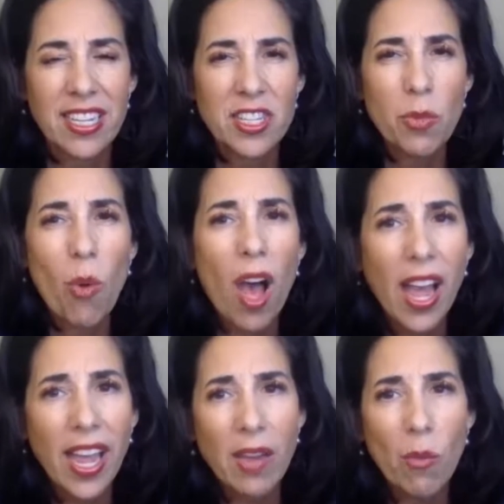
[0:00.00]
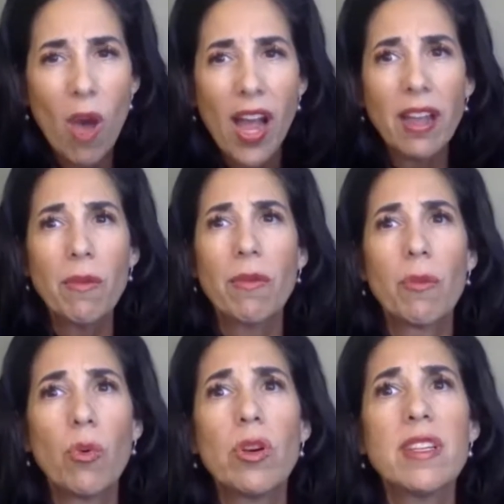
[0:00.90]
So why
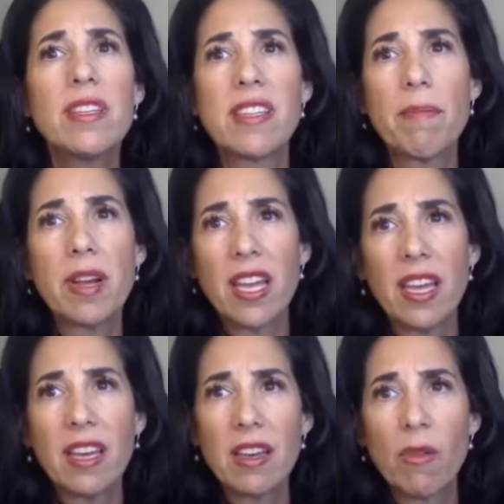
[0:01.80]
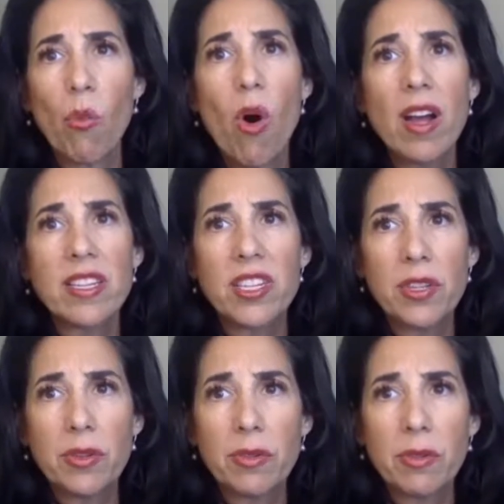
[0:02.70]
would somebody want
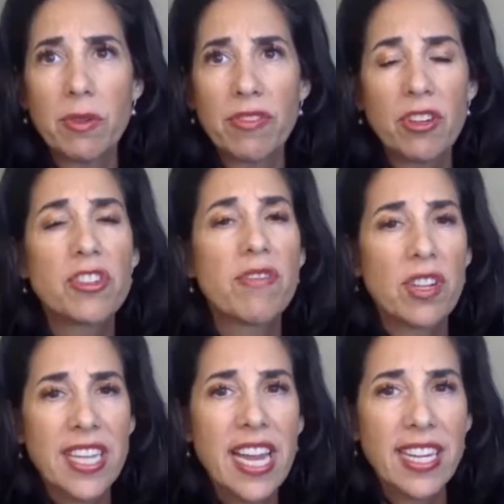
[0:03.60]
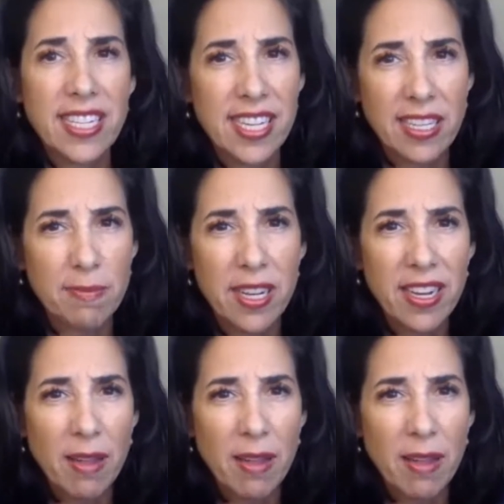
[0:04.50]
to first of all take an assessment?